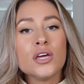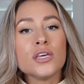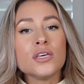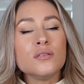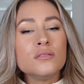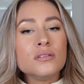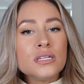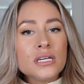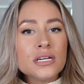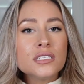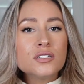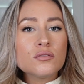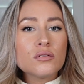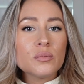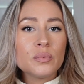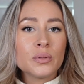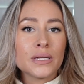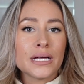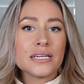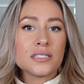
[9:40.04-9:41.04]
you need to
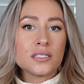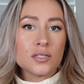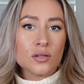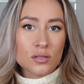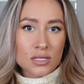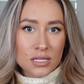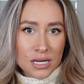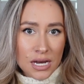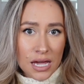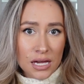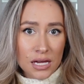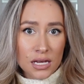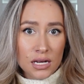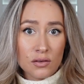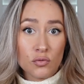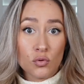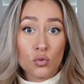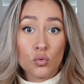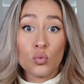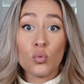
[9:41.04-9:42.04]
replace those
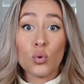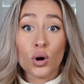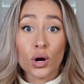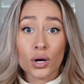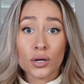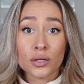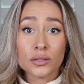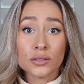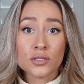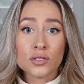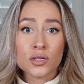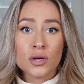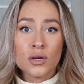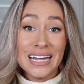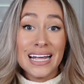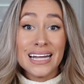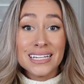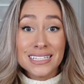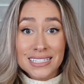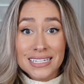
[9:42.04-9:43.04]
negative words
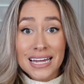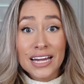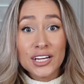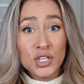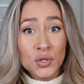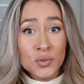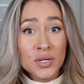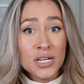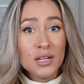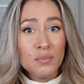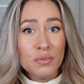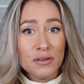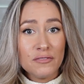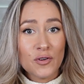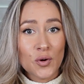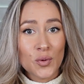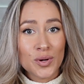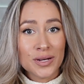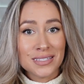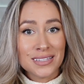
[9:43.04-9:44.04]
Instead, you need to be
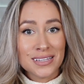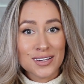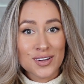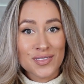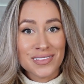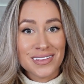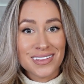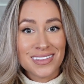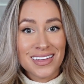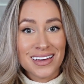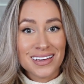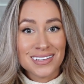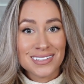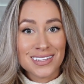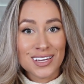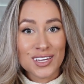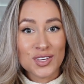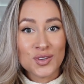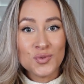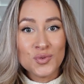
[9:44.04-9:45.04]
focusing on the things
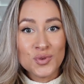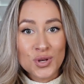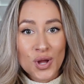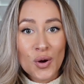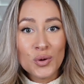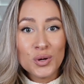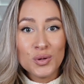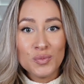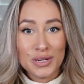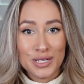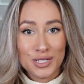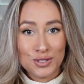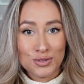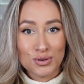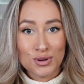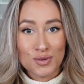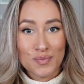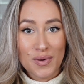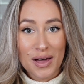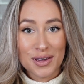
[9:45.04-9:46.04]
that you know to be
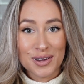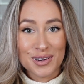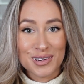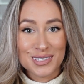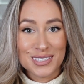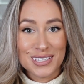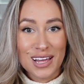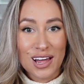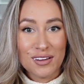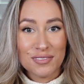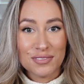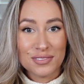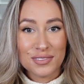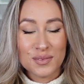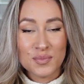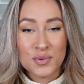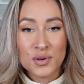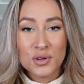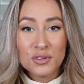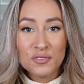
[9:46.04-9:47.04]
true about yourself, the
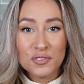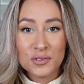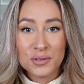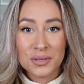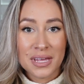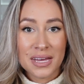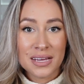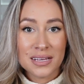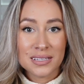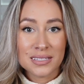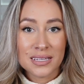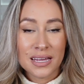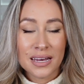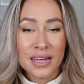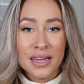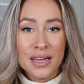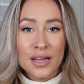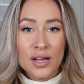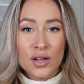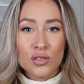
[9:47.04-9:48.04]
beautiful things that
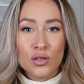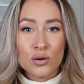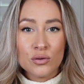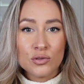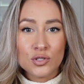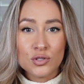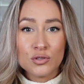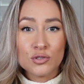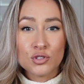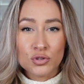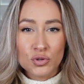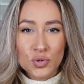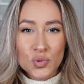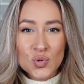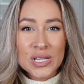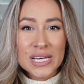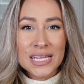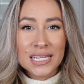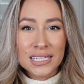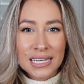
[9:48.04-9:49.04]
those who
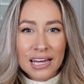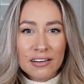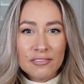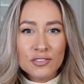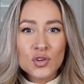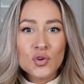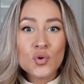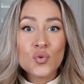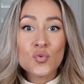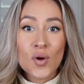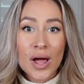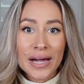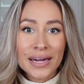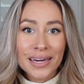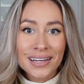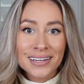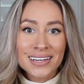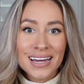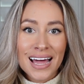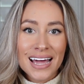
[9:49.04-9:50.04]
truly love you
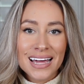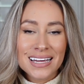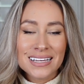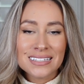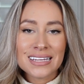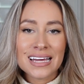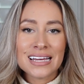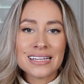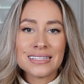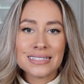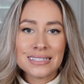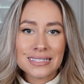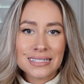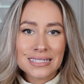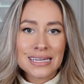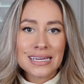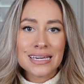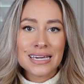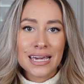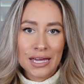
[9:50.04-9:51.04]
recognize and
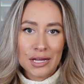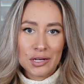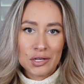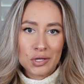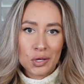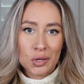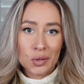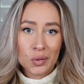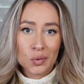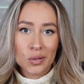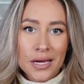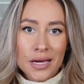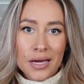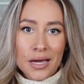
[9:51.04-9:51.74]
see in you.